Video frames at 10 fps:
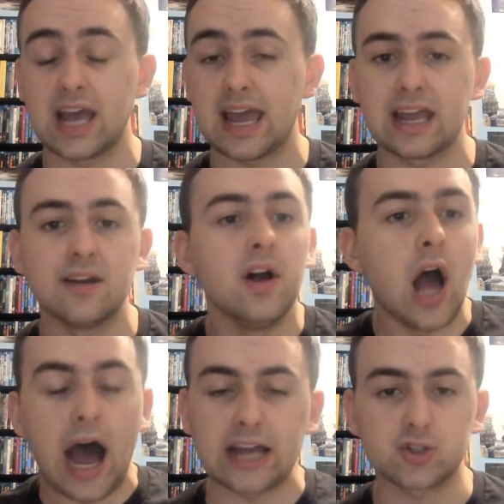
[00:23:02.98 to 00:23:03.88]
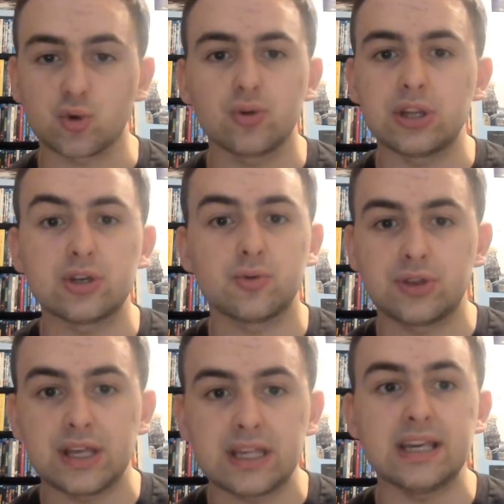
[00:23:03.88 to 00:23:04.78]
and I truly do
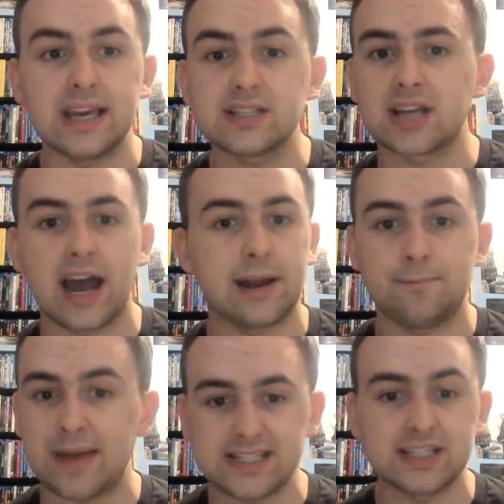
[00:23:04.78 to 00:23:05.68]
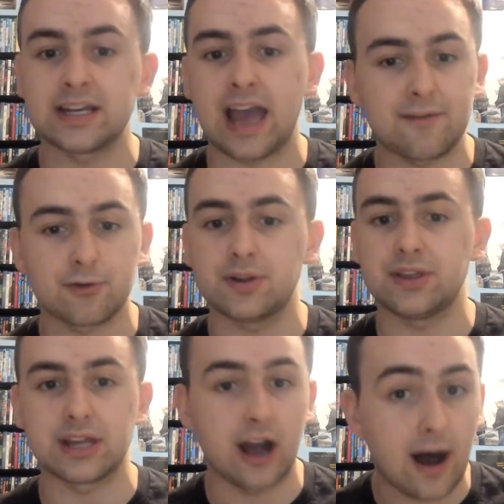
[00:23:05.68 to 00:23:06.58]
think he is kind of messing
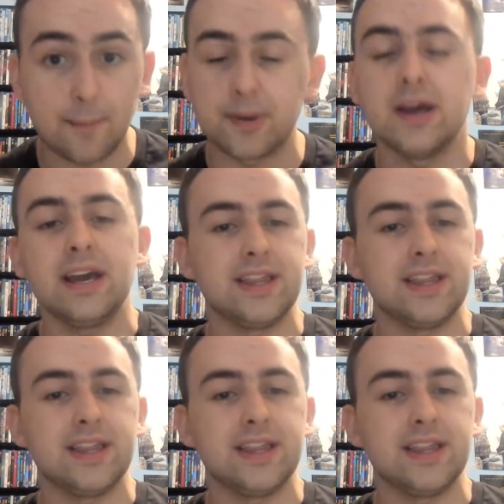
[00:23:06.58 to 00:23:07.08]
everything up.